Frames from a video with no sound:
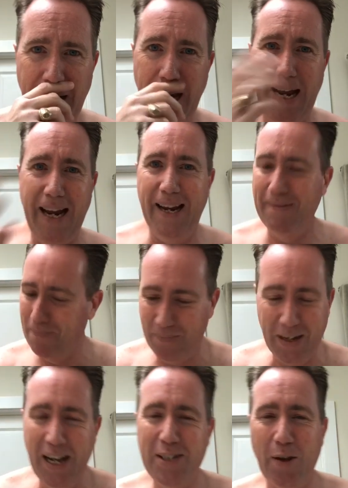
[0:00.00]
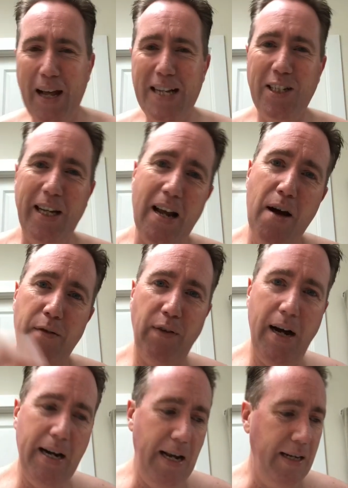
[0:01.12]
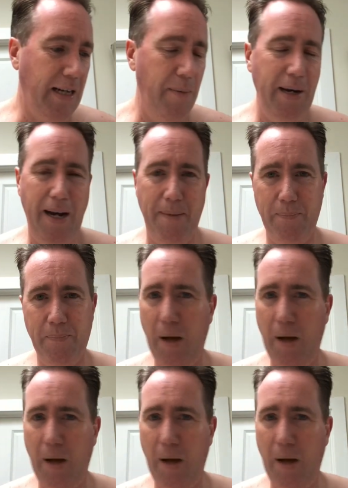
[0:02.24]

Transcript: Hey, so that's it. Friday coming up.